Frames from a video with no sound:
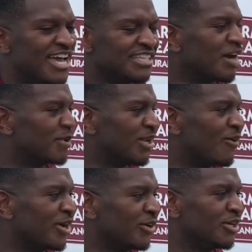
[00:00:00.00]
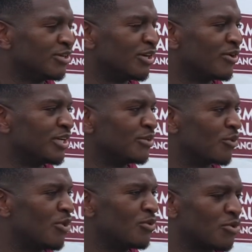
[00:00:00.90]
coming along. He'll learn. He'll
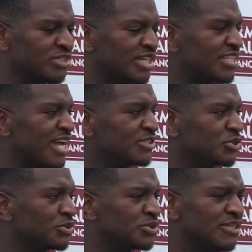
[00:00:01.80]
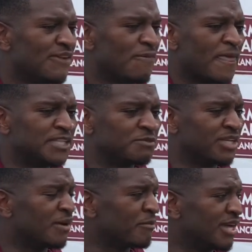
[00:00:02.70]
grow. Cortez Andrews, he's been
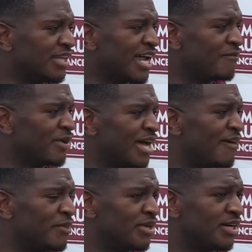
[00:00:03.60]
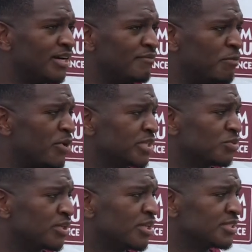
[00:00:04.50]
a young man that I've been impressed
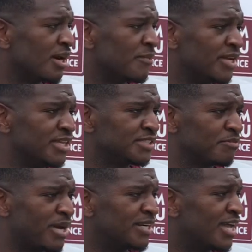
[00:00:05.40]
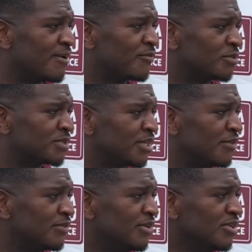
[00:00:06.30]
with. He's come in. He's made a name for
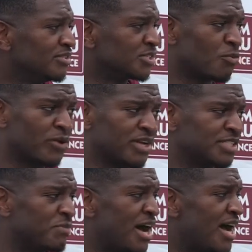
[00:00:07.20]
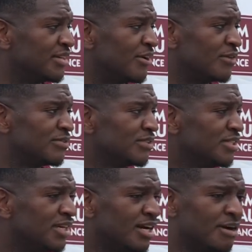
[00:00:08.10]
himself, just working his behind
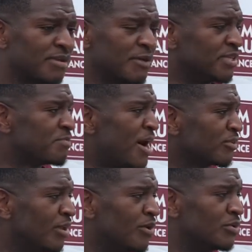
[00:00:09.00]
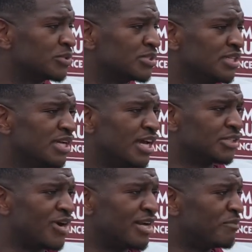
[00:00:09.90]
off, keeping his mouth closed, and
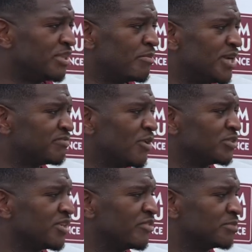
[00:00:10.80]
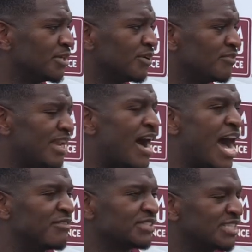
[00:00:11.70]
trying to be the best version of himself. Now,
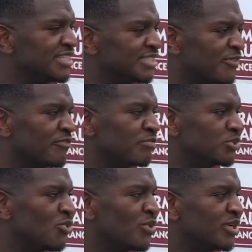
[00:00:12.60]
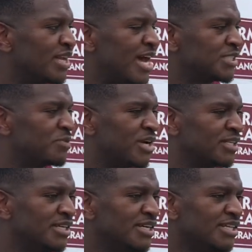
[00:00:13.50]
obviously, he's different from Jordan in the aspect
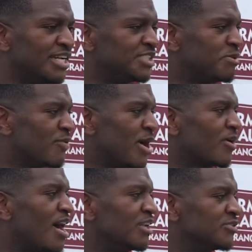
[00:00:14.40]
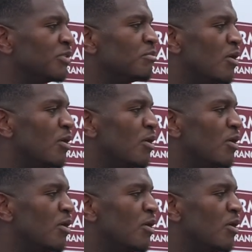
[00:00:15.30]
that he's been around college football